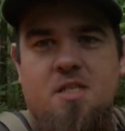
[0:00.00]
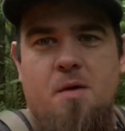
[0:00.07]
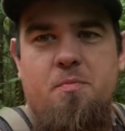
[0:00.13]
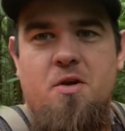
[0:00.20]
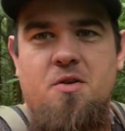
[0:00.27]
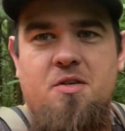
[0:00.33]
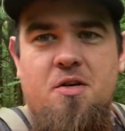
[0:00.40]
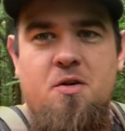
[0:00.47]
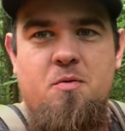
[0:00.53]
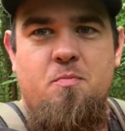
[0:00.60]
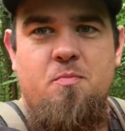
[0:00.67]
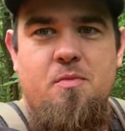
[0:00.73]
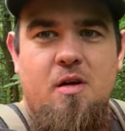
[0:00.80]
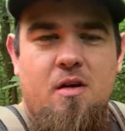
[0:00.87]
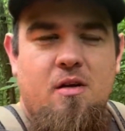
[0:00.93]
YouTube.
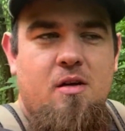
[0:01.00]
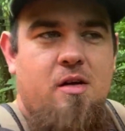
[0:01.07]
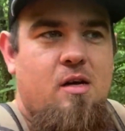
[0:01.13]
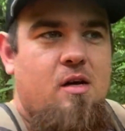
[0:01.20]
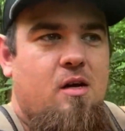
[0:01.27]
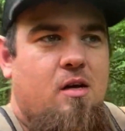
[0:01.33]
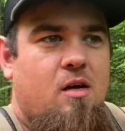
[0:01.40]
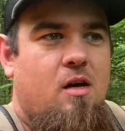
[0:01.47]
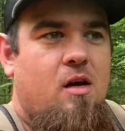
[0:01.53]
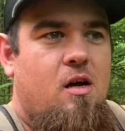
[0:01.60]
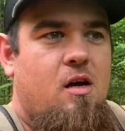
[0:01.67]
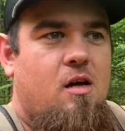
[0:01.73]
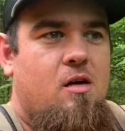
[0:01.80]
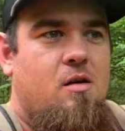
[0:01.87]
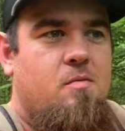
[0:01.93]

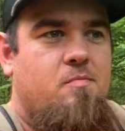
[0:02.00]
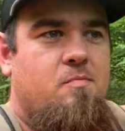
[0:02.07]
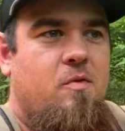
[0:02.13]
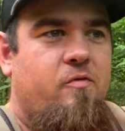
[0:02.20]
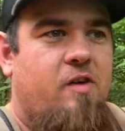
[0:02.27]
Um,